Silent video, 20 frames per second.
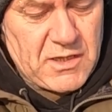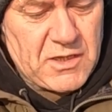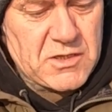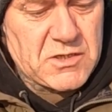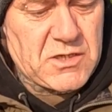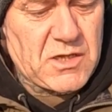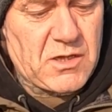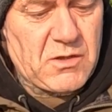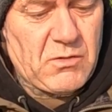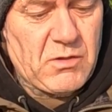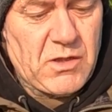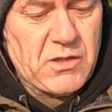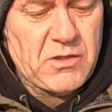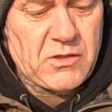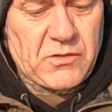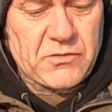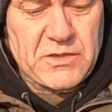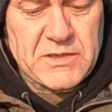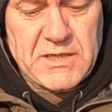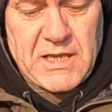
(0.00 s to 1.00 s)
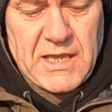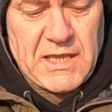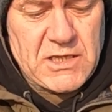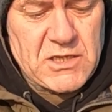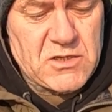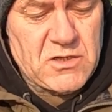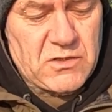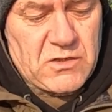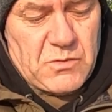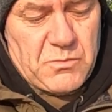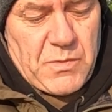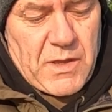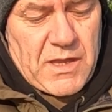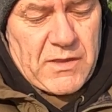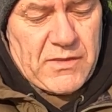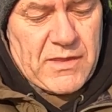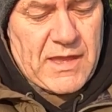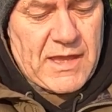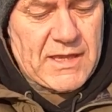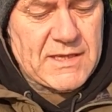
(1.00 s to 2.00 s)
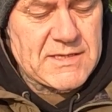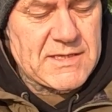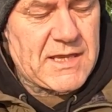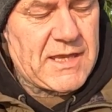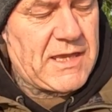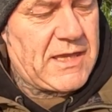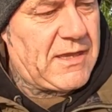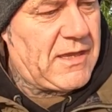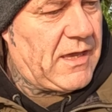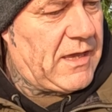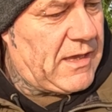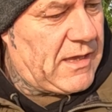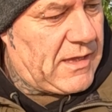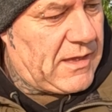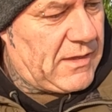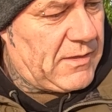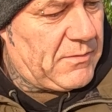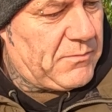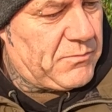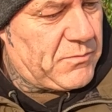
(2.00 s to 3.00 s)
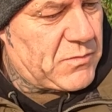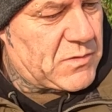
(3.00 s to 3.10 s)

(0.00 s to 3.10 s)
So you've got this hinge on the back that has a